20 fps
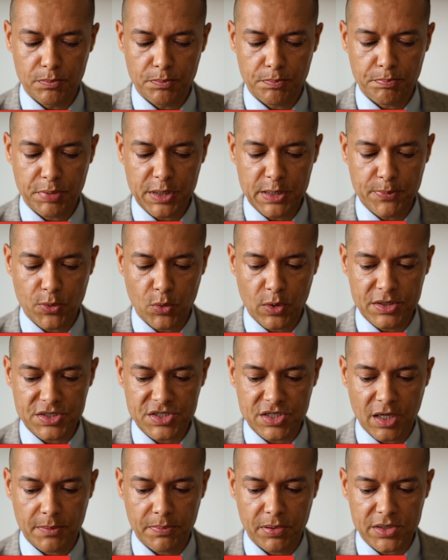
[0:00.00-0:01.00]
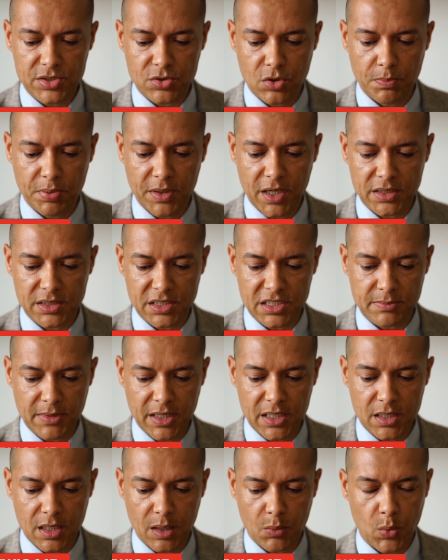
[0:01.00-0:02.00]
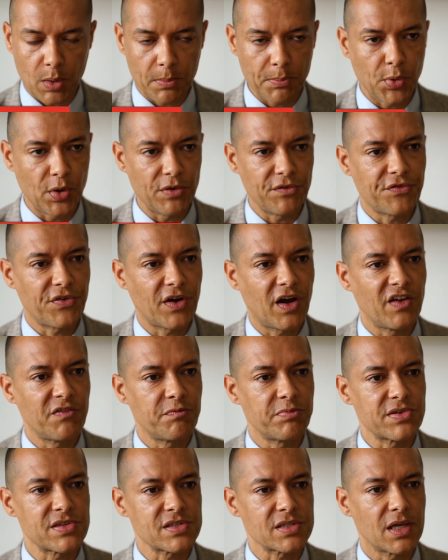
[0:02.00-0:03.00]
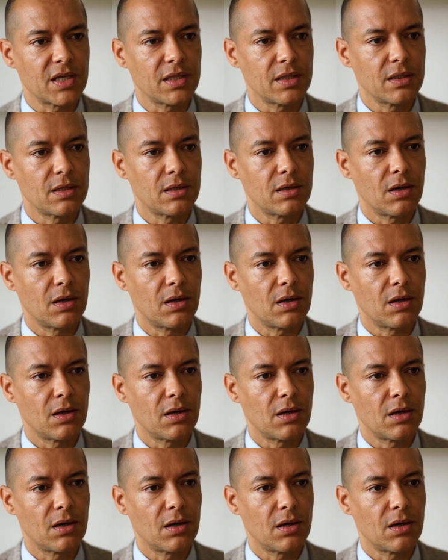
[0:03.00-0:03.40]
people inside political parties make up 1.5%